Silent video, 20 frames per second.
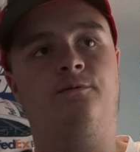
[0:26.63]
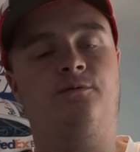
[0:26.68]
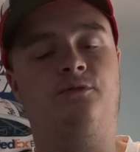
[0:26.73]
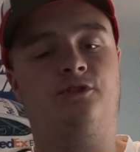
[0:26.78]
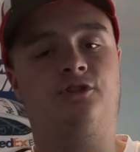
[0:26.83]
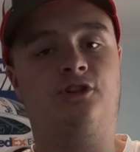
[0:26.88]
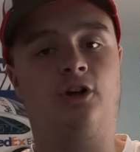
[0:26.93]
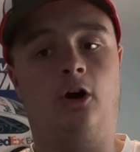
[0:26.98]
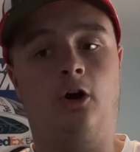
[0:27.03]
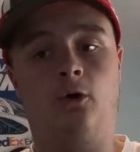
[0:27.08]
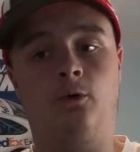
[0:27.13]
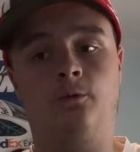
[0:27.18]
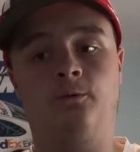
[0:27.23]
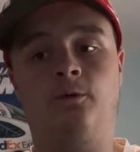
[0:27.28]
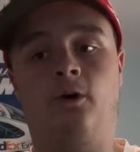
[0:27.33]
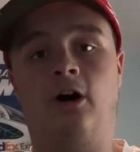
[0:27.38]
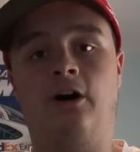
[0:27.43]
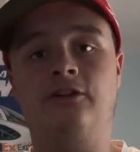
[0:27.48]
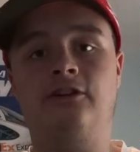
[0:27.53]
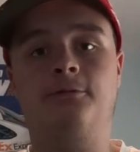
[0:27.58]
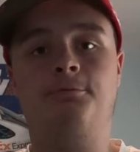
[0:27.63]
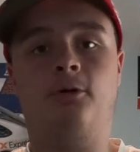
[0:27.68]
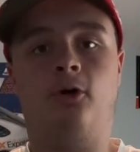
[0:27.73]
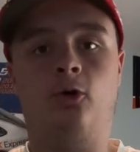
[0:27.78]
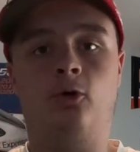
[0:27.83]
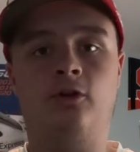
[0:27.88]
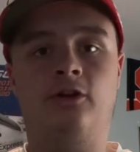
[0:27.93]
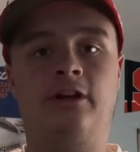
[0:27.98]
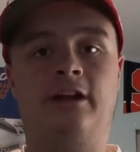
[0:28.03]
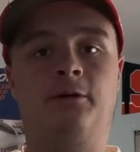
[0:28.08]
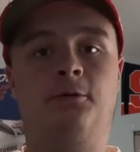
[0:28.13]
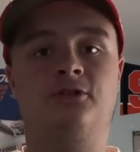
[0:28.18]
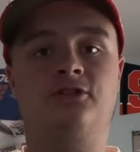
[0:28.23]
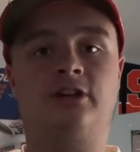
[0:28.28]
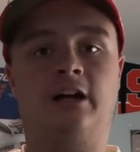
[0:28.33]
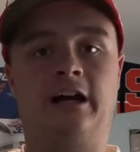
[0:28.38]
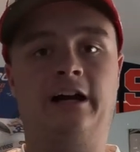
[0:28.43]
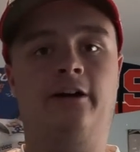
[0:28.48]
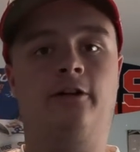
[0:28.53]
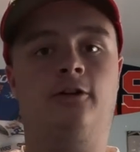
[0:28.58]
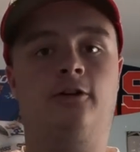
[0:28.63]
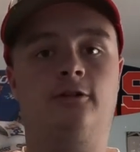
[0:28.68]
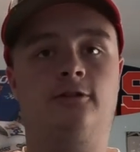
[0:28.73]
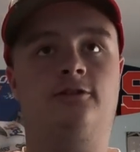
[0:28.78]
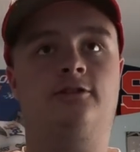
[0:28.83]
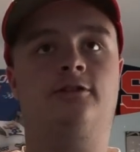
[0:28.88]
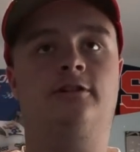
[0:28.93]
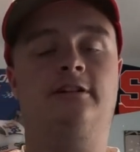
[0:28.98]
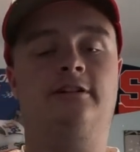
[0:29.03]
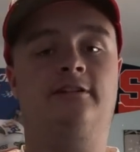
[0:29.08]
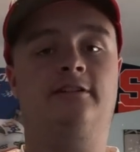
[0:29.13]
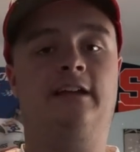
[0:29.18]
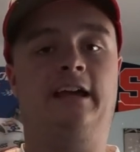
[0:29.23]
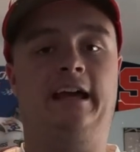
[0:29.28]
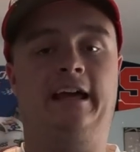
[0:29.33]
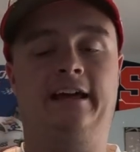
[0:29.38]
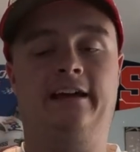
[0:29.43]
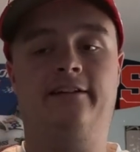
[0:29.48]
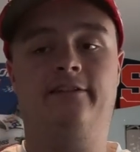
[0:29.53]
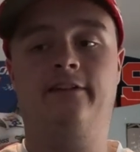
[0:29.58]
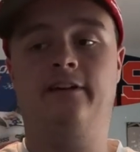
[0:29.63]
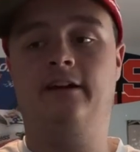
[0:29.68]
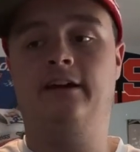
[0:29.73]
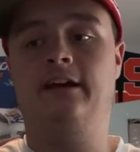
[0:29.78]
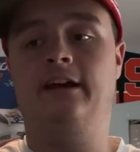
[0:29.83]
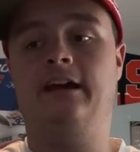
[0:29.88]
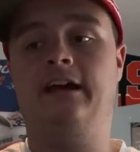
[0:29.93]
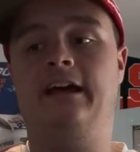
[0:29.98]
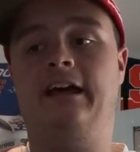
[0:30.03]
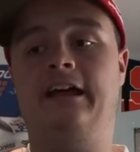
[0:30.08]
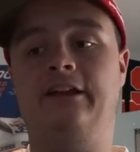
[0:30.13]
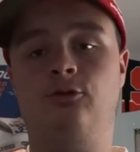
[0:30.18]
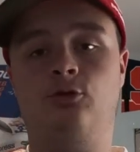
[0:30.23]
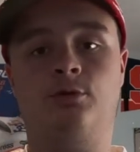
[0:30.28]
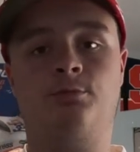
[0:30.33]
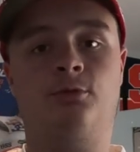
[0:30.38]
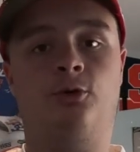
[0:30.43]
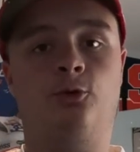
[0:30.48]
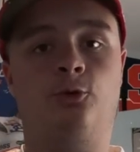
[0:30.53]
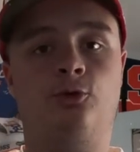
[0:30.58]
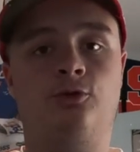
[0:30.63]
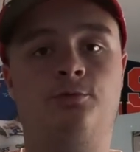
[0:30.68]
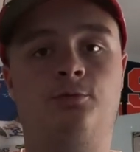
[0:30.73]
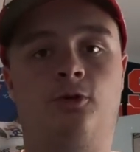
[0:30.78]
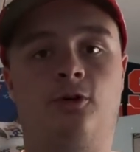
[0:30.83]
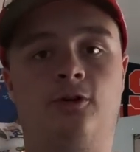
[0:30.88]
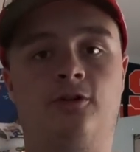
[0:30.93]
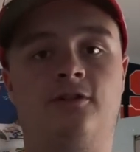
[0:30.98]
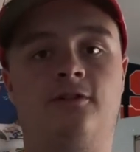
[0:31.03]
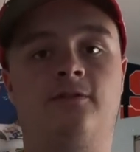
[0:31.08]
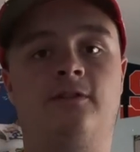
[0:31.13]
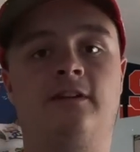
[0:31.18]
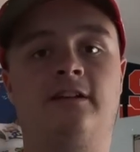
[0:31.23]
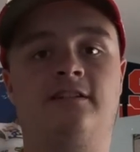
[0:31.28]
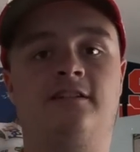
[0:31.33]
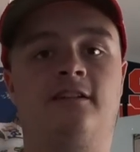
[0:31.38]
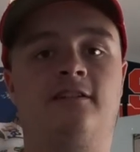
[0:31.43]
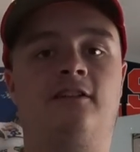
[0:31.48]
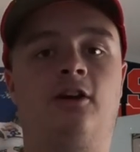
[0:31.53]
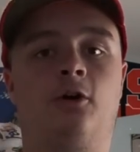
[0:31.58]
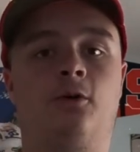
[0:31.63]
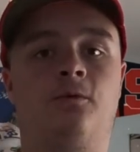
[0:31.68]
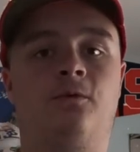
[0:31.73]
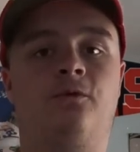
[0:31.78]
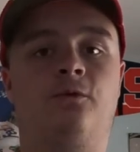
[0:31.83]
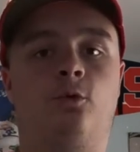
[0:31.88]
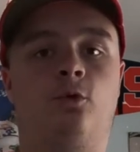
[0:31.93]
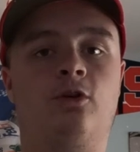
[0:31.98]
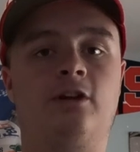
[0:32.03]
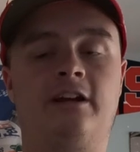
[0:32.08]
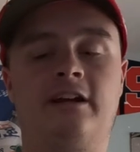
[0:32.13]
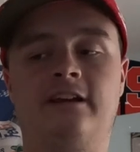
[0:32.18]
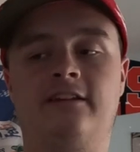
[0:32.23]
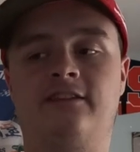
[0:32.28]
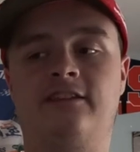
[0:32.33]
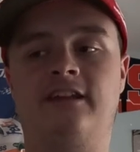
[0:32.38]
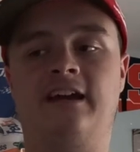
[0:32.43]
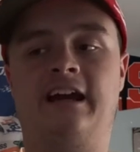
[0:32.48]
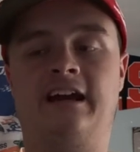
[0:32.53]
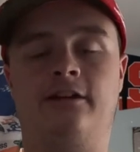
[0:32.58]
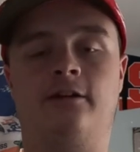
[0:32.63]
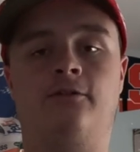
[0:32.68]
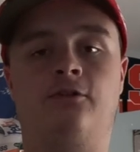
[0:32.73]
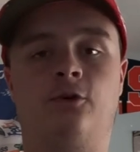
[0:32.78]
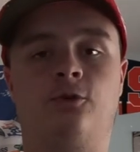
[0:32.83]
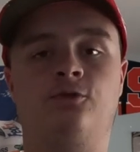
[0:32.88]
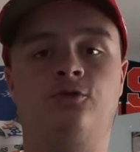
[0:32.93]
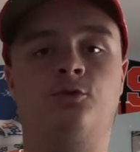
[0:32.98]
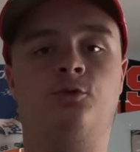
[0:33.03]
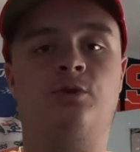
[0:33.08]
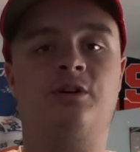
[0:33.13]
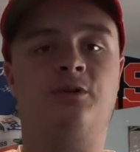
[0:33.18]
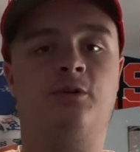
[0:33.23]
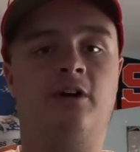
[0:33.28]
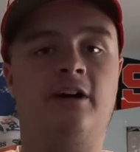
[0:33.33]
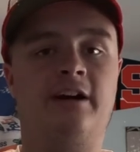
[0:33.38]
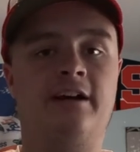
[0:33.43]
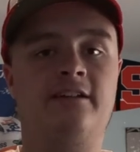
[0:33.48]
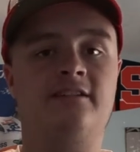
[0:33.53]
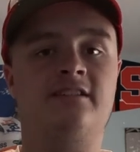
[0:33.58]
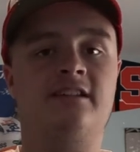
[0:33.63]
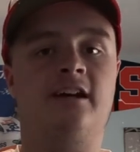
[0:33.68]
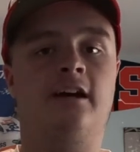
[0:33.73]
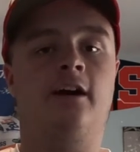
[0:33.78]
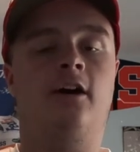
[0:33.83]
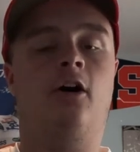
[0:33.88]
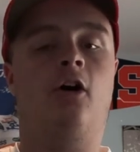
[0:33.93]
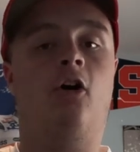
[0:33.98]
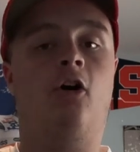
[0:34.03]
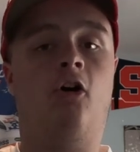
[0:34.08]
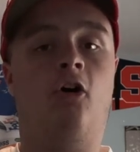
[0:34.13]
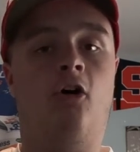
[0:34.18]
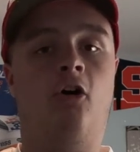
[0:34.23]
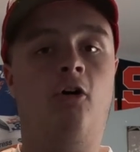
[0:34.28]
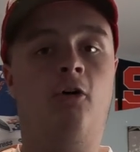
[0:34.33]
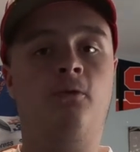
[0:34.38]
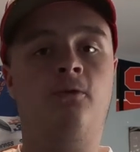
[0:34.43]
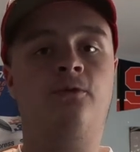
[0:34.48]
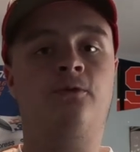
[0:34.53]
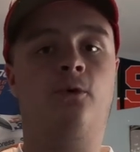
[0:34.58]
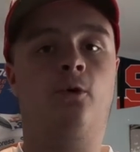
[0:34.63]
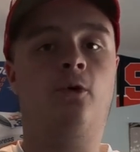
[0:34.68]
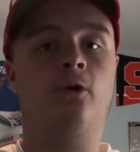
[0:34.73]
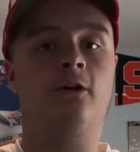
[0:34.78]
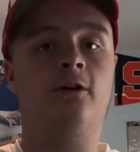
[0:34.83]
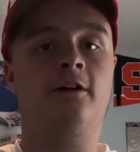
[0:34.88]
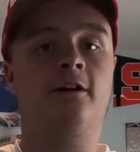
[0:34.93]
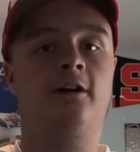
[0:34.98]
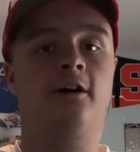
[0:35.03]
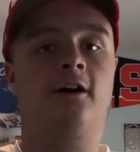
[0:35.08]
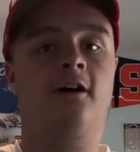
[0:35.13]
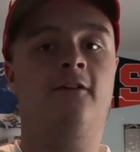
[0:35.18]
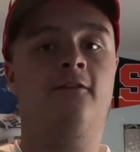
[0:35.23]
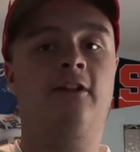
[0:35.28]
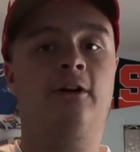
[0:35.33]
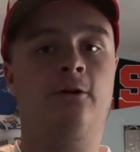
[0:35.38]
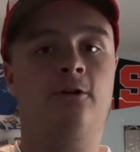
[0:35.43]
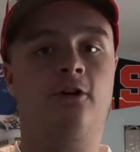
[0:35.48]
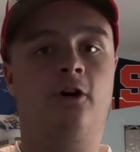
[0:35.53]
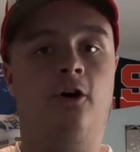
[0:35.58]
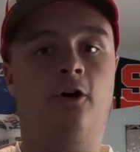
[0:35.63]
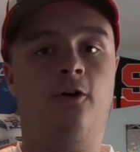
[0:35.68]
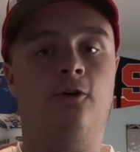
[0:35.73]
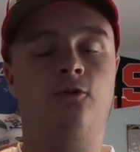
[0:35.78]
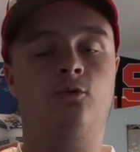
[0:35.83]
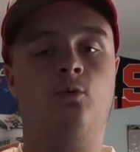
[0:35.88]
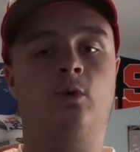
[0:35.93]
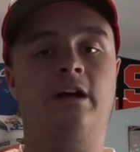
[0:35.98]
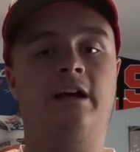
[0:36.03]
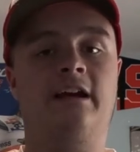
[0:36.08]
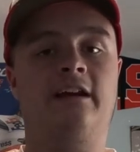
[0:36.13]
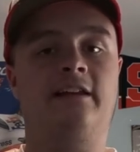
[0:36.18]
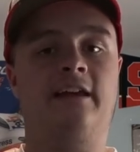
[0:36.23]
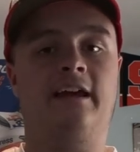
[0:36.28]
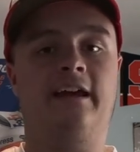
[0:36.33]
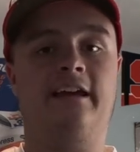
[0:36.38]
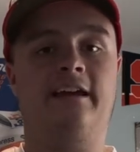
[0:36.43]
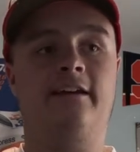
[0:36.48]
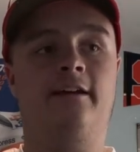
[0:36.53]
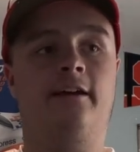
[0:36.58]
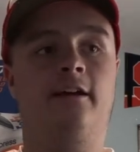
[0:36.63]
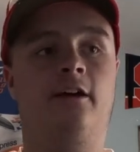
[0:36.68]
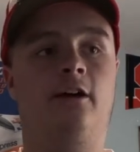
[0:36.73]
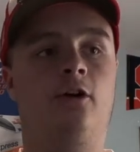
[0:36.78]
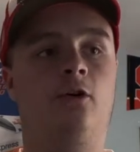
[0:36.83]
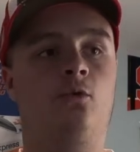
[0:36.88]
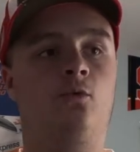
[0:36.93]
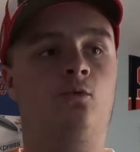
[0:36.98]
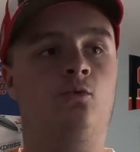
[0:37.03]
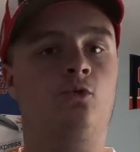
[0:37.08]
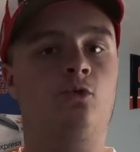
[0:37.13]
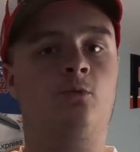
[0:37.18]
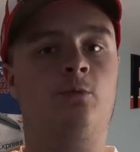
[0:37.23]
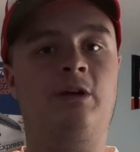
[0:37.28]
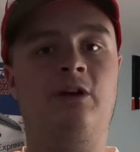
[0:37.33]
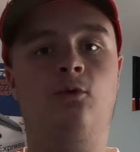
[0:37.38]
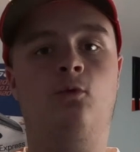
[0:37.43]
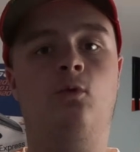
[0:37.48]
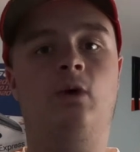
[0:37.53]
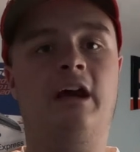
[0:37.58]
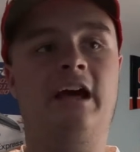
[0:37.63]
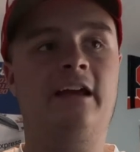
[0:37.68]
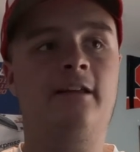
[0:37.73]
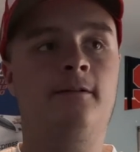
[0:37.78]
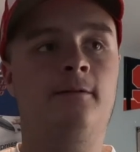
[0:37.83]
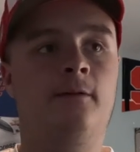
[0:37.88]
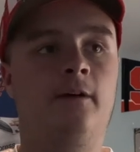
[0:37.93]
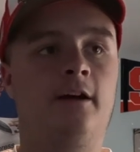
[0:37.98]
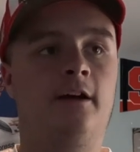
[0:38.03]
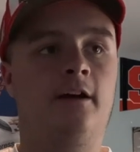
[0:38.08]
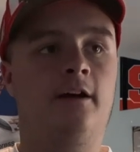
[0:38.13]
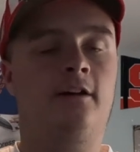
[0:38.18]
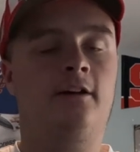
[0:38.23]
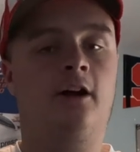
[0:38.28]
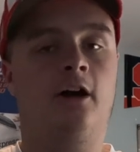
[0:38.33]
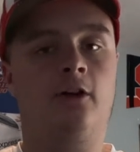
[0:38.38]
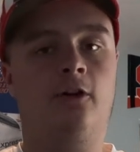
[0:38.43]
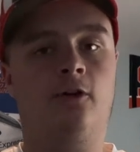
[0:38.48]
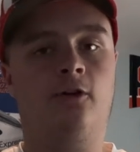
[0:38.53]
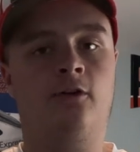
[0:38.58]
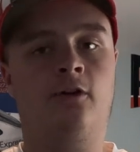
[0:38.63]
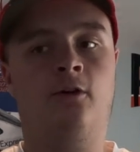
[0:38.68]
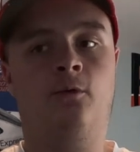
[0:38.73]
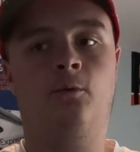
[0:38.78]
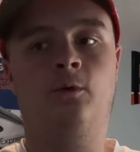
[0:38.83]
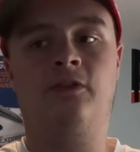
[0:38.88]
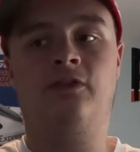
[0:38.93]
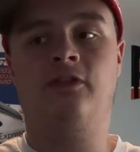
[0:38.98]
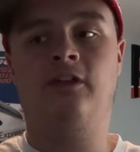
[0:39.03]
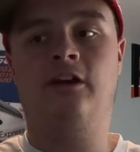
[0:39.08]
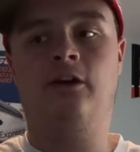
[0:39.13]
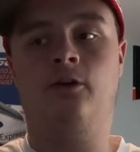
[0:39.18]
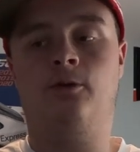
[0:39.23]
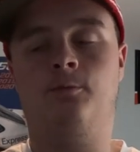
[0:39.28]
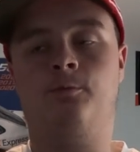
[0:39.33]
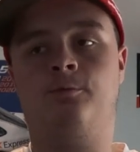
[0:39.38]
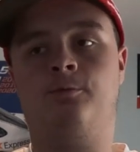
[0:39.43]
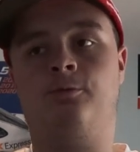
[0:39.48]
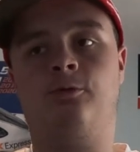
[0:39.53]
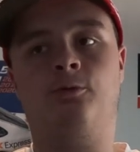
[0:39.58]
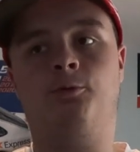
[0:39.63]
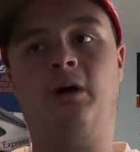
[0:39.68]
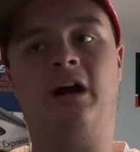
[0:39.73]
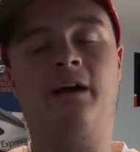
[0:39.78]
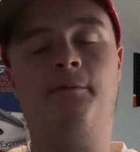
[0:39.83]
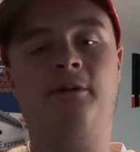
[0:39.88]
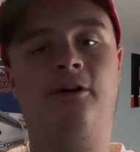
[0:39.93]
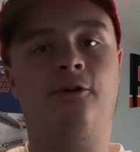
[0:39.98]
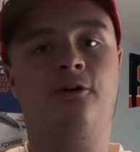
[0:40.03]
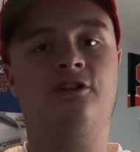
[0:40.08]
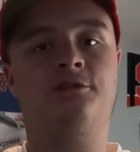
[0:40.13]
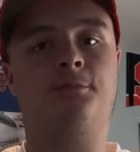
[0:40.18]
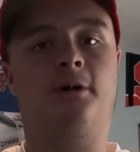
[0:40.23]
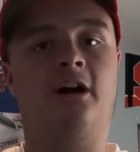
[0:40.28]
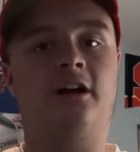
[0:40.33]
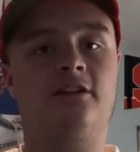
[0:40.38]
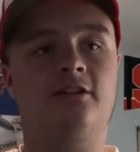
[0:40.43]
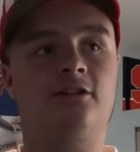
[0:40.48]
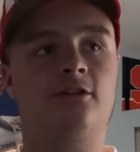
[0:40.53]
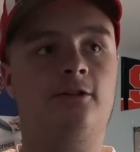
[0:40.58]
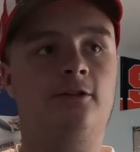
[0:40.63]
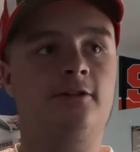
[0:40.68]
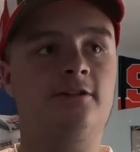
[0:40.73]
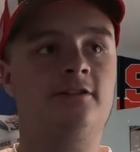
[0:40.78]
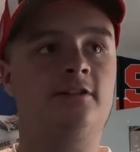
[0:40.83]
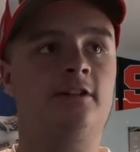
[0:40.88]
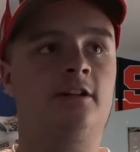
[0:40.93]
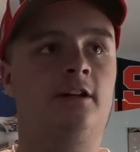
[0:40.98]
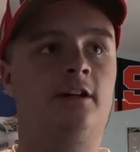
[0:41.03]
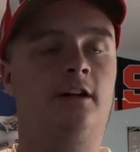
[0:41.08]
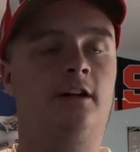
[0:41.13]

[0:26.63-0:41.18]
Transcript: So on the pole today was Kyle Larson and Hendrick Motorsports. This is their 40th anniversary race. All four of their cars ran a ruby red color with their primary sponsors.